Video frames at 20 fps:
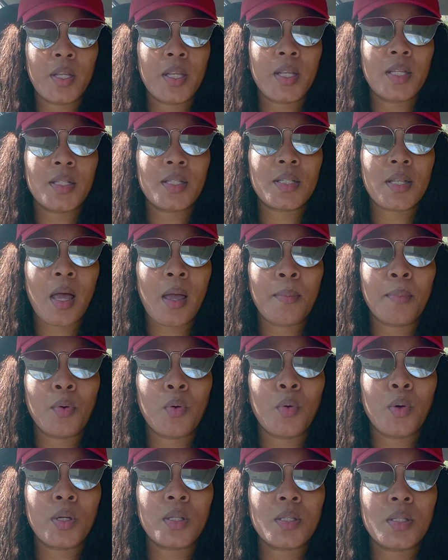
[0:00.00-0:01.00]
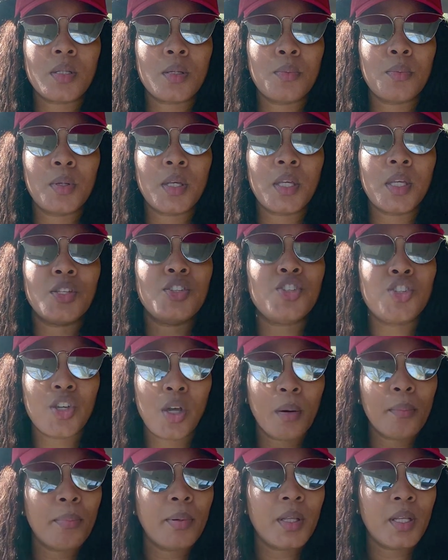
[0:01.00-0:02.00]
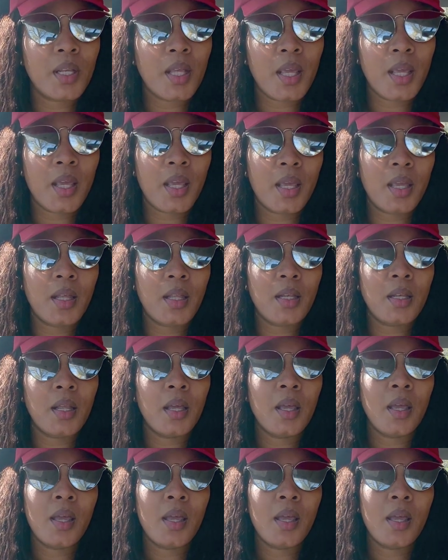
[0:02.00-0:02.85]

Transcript: is I'm going to be jumping in